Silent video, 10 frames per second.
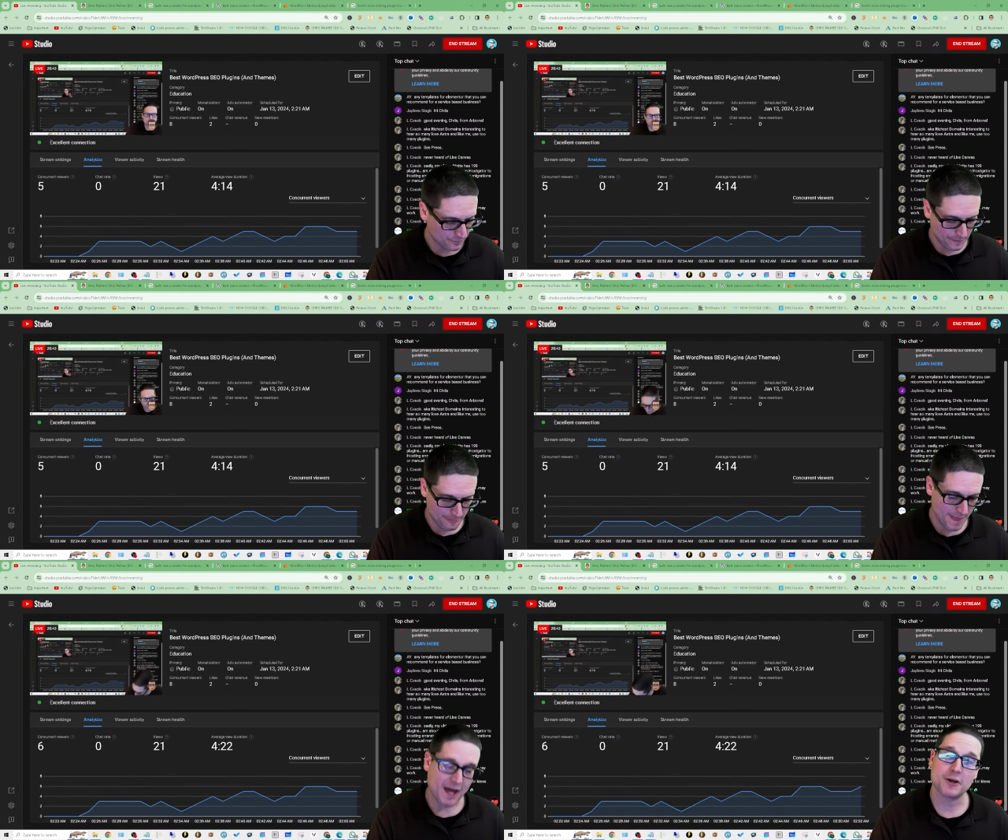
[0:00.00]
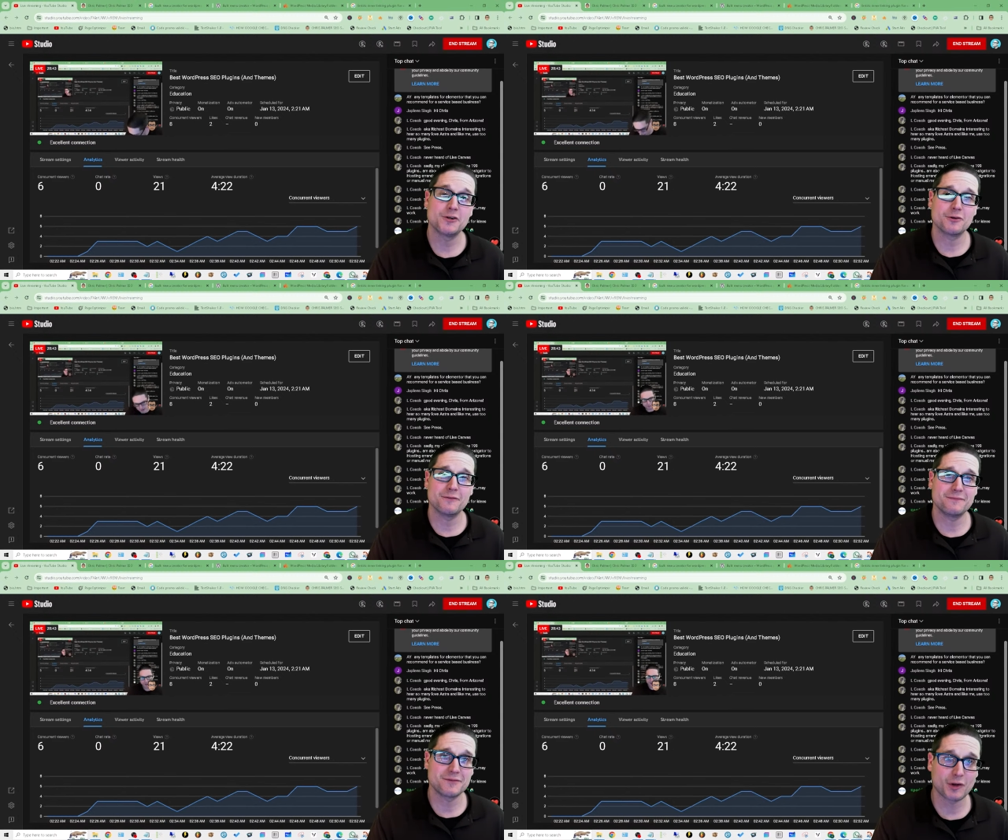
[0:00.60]
not under
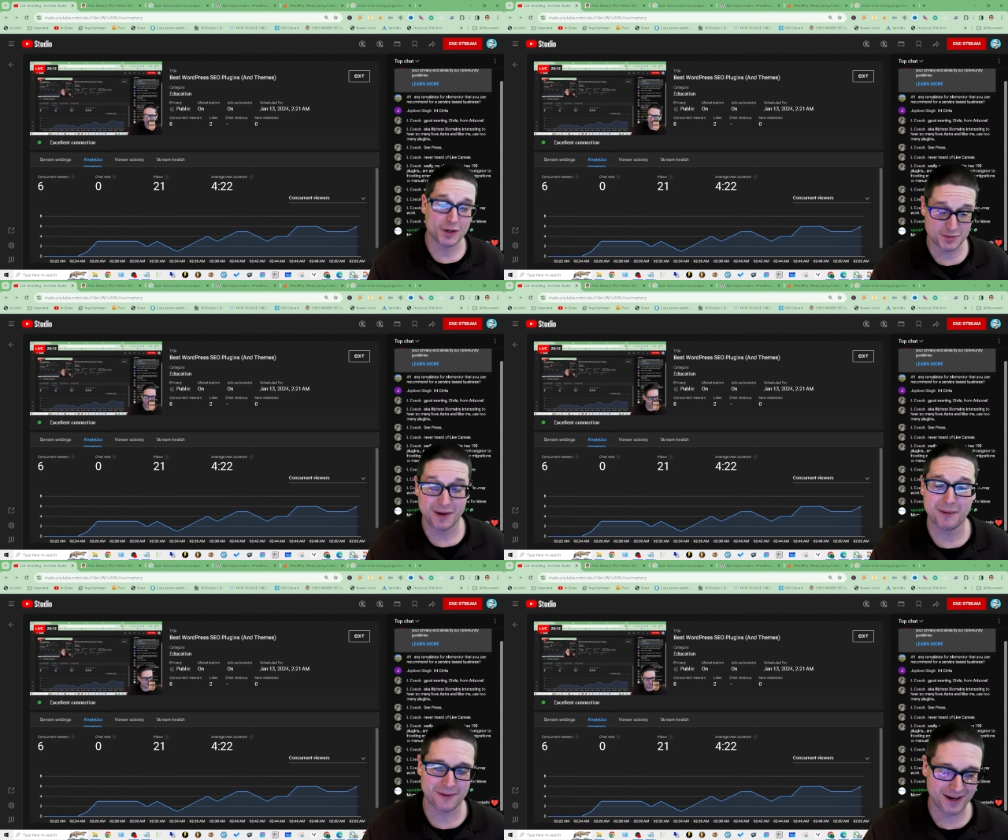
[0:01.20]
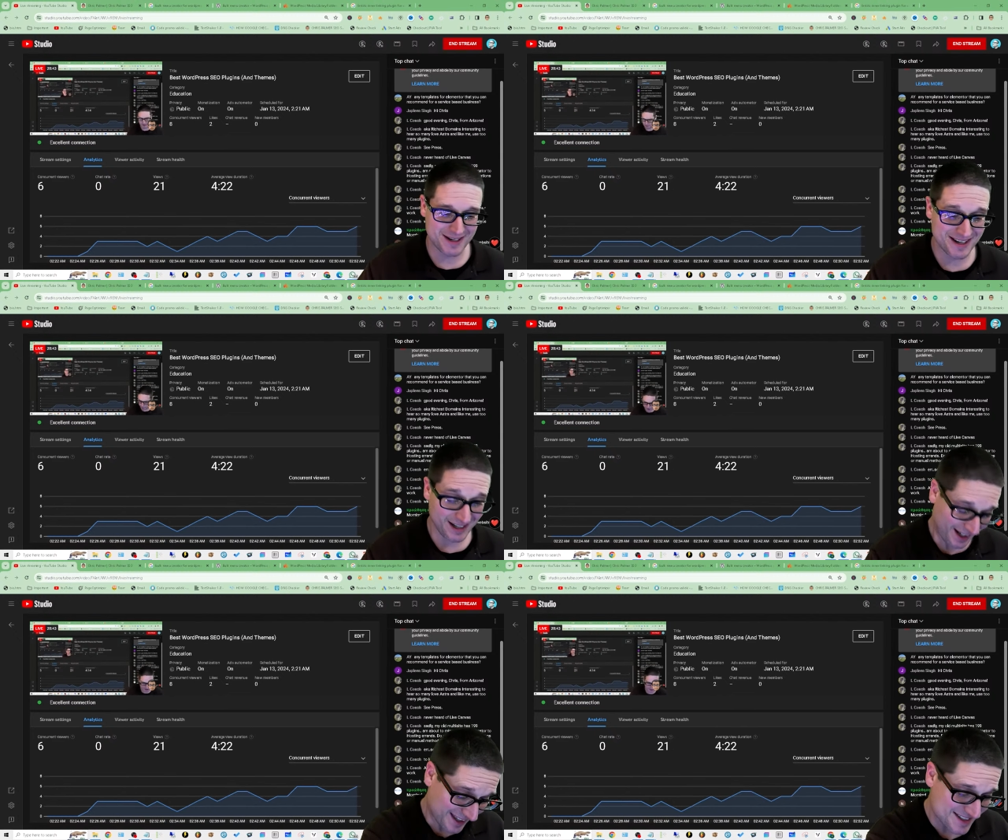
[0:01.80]
Chris Palmer, I
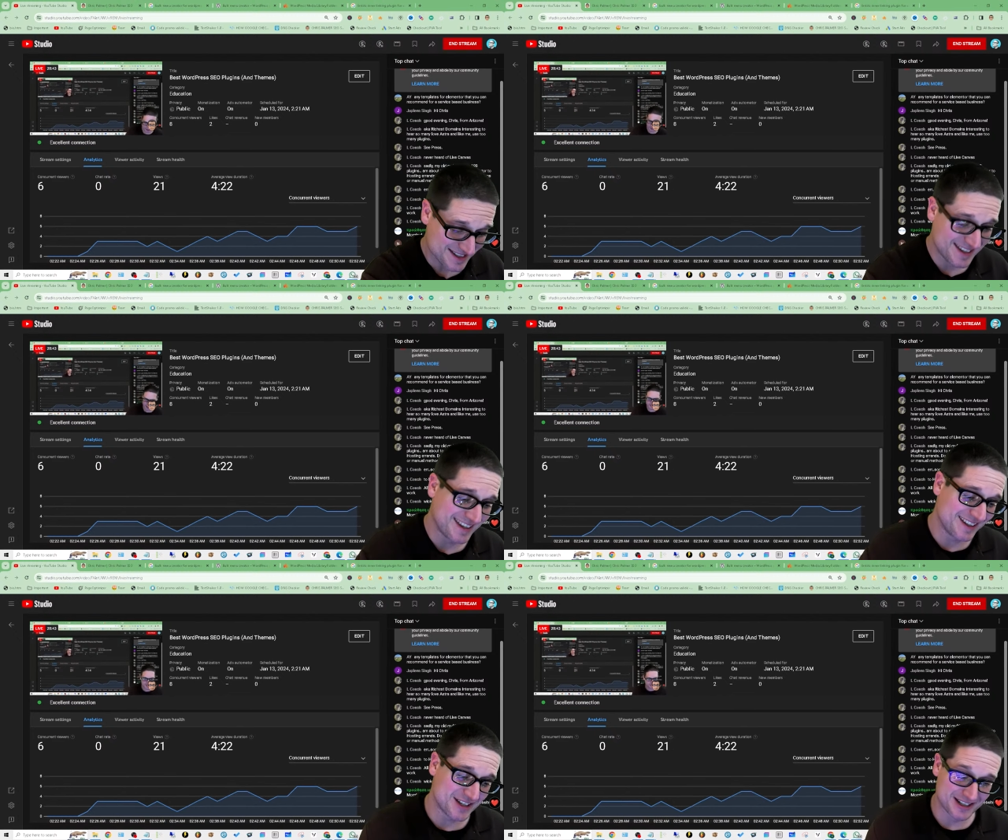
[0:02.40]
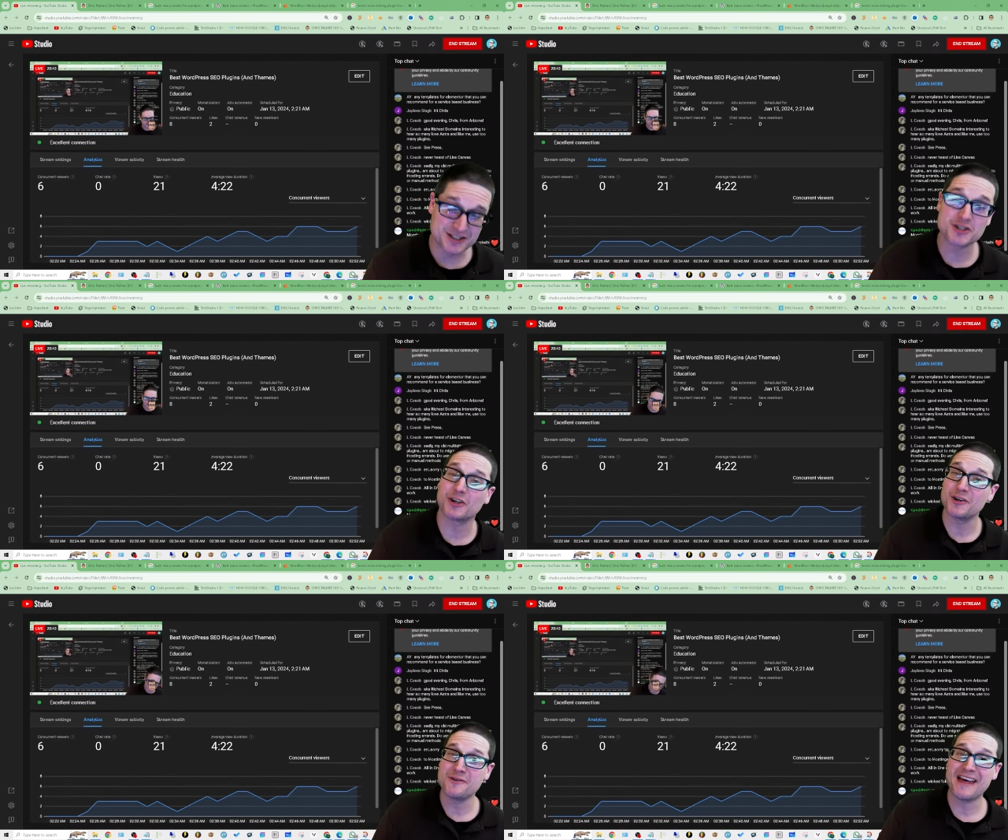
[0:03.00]
can assure
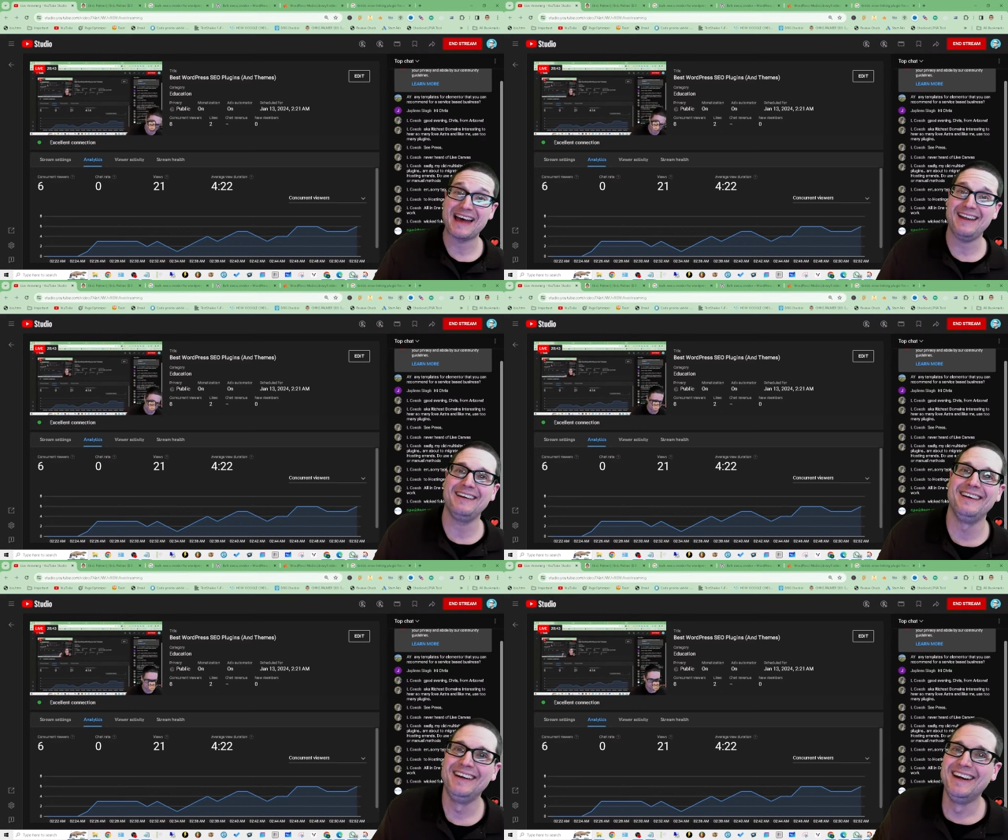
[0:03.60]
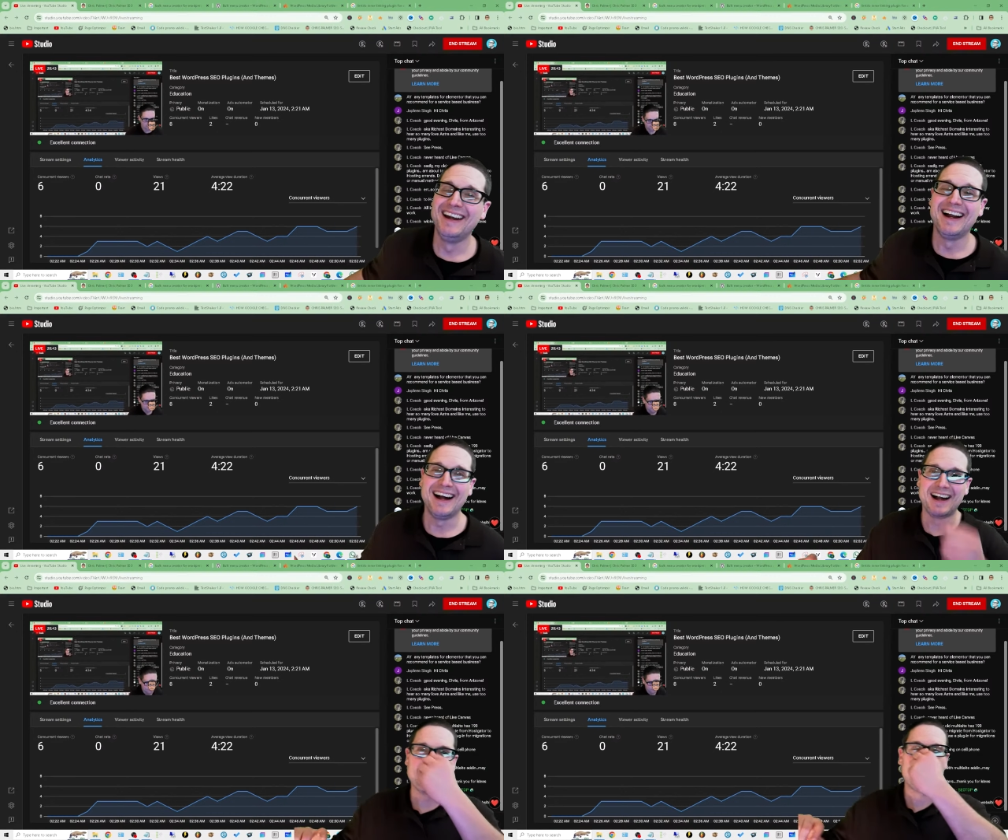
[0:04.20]
you that.
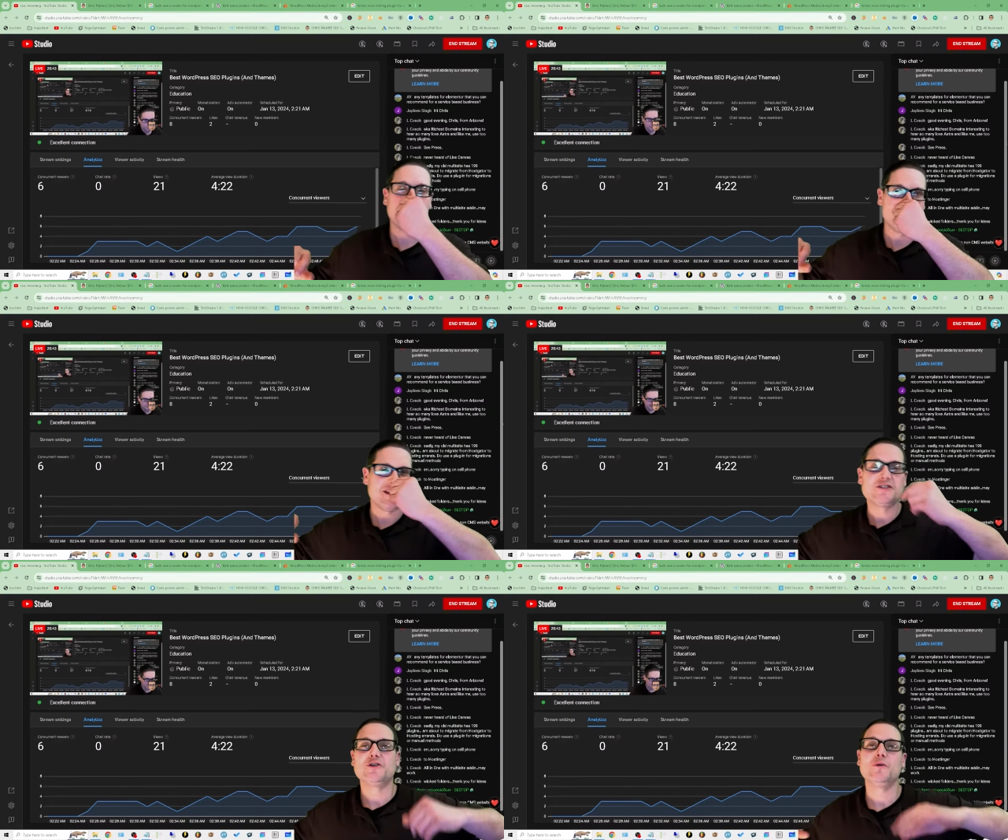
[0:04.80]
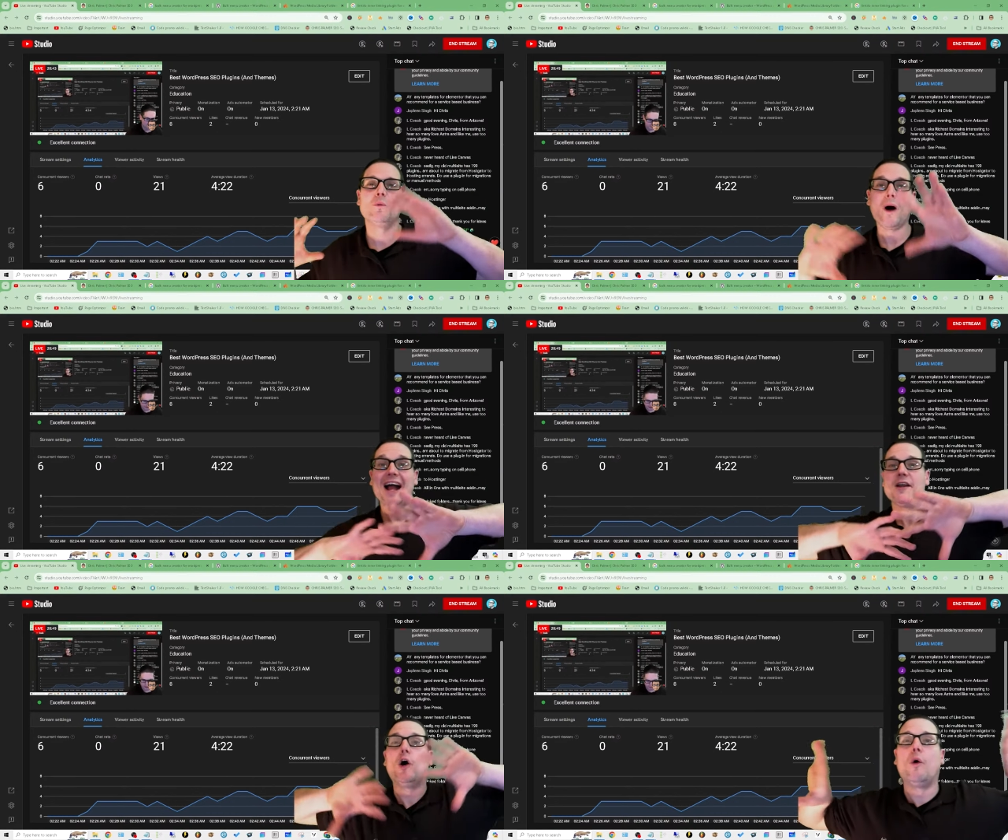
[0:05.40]
That would be too
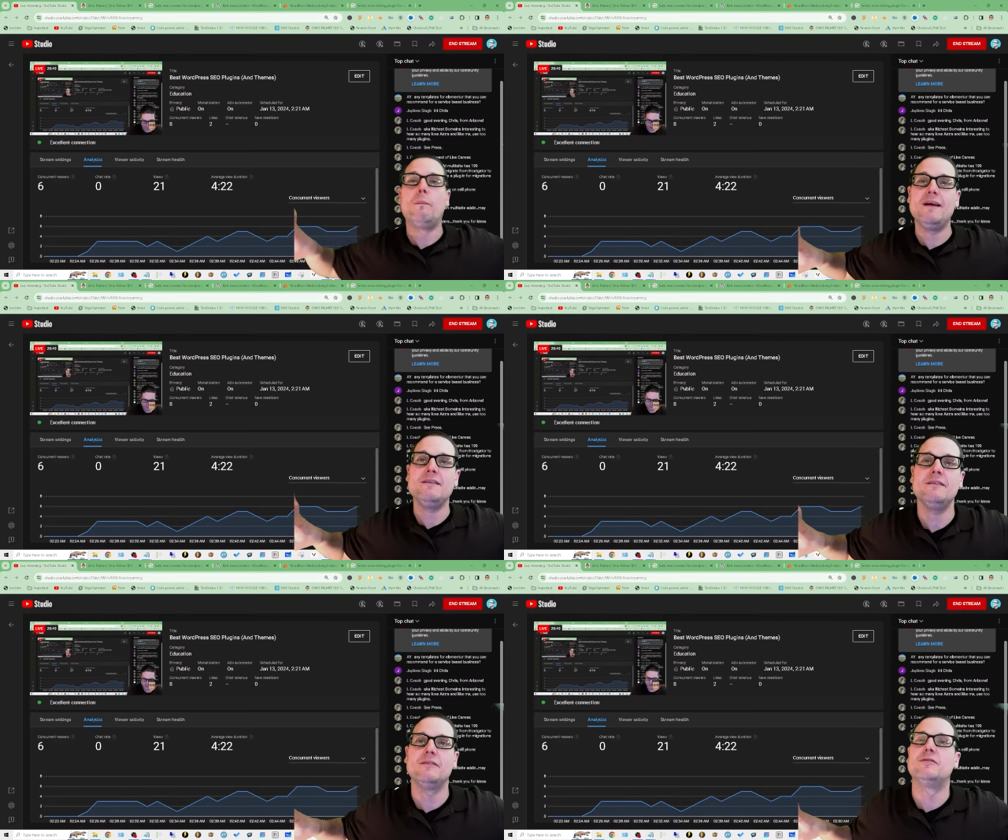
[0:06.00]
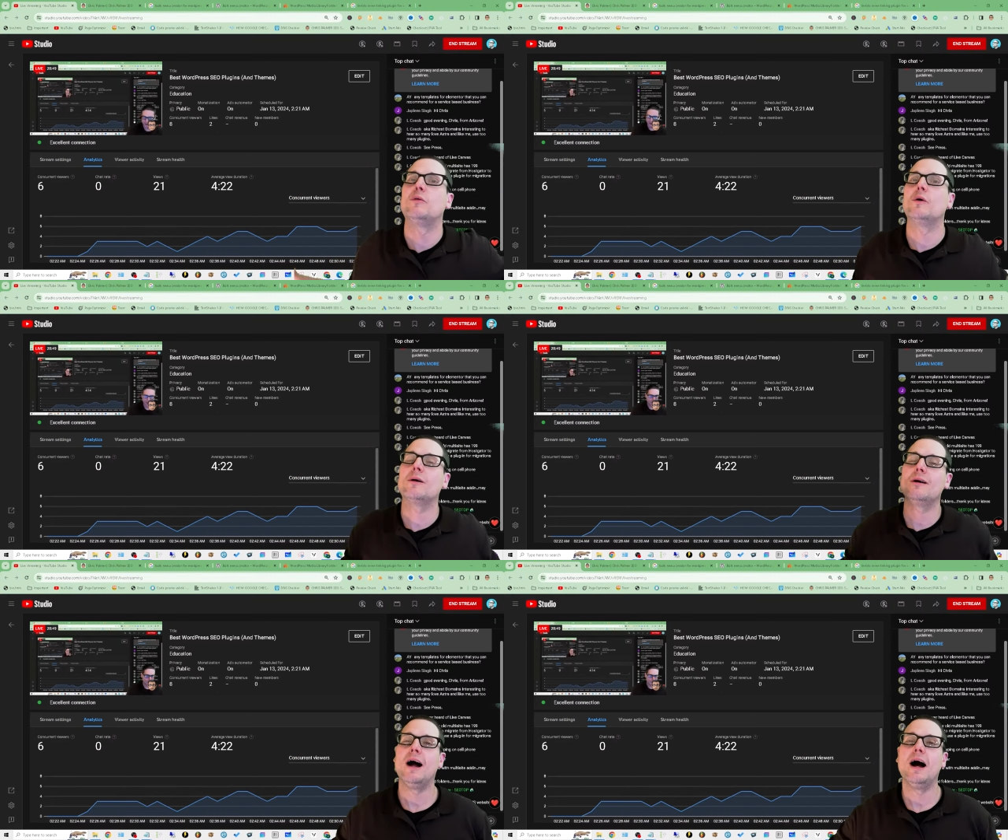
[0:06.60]
wide open for